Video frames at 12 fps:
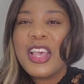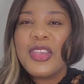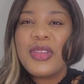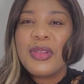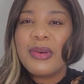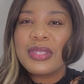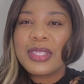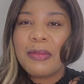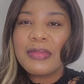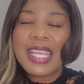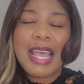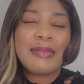You know,
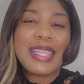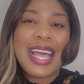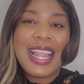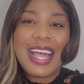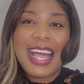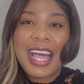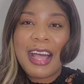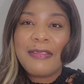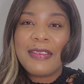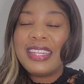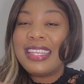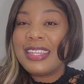sometimes I'll
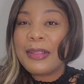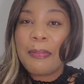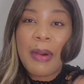have little